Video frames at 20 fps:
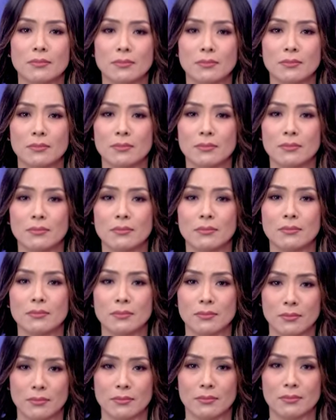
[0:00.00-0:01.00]

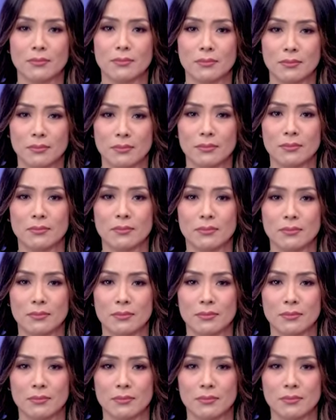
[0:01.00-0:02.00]

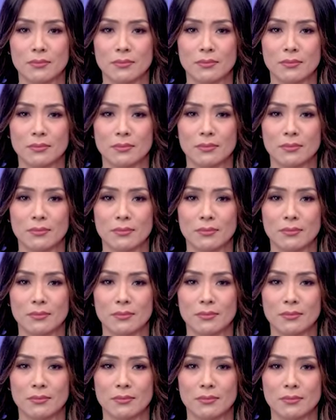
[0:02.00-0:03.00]

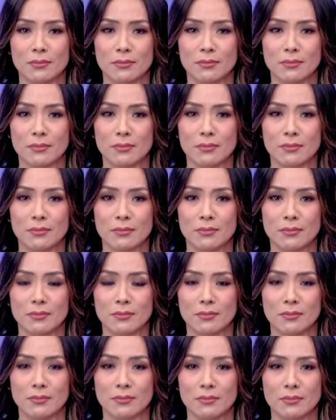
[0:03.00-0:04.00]

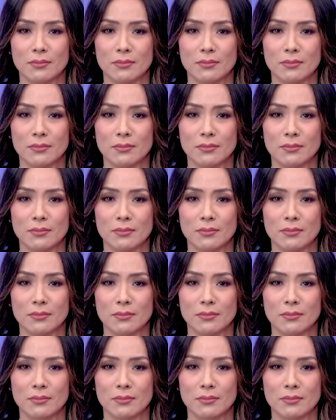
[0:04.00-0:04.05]
(silent)